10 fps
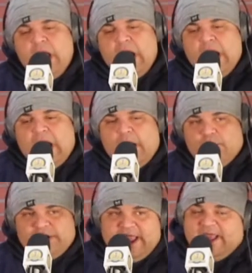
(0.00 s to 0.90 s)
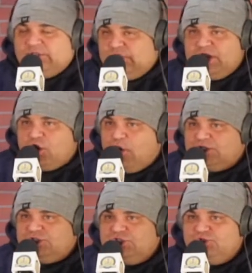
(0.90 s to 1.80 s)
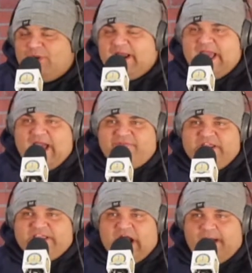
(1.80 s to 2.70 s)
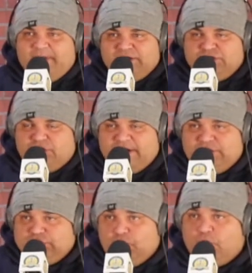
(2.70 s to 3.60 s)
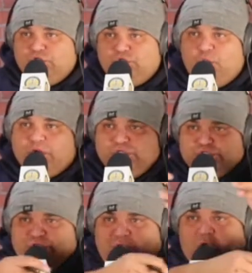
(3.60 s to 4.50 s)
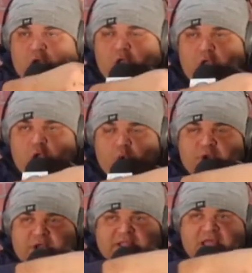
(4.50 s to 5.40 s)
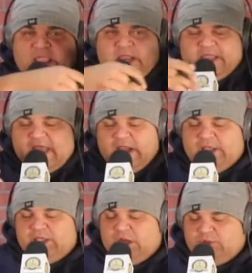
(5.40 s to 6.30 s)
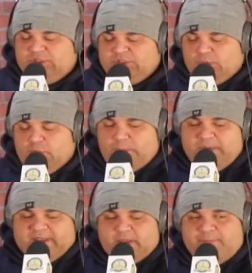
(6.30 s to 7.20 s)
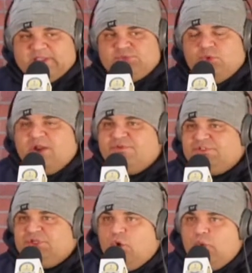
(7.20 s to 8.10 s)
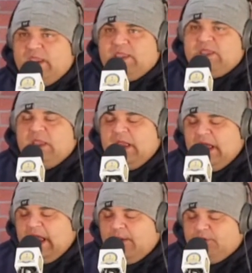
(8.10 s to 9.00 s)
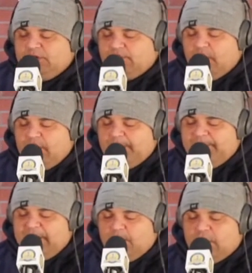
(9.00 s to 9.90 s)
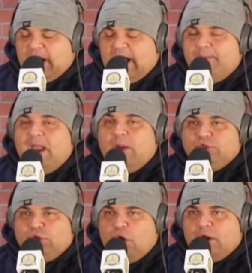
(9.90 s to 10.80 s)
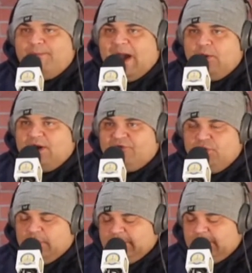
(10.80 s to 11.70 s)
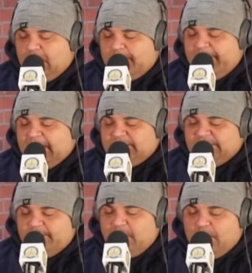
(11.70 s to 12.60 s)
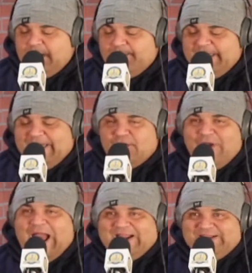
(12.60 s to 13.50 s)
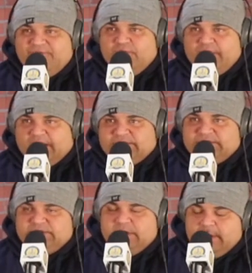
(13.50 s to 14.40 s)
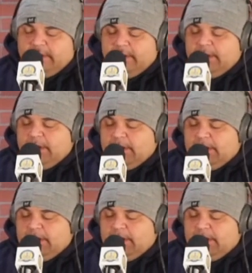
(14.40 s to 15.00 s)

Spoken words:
We're going to answer any questions you might have, any comments or any stories you want to share. We're going to allow you to kind of, you know, just we'll pick the best one every single week, and we'll throw it up here. We'll comment. We'll talk about whatever you want to talk about. So that'll be a way to be interactive with us, you